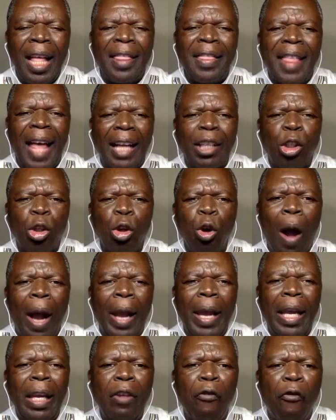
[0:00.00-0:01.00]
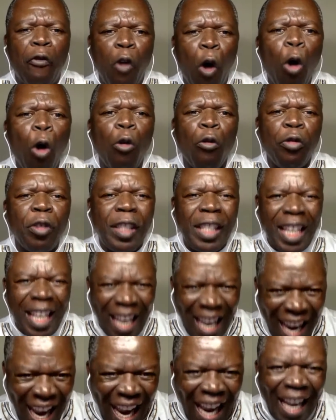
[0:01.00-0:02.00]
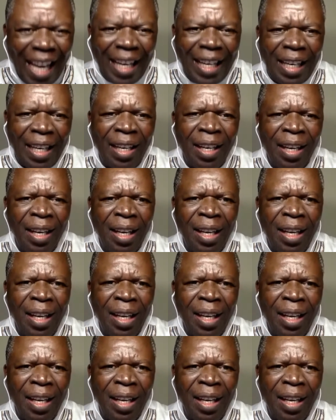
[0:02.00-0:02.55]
that you are involved in,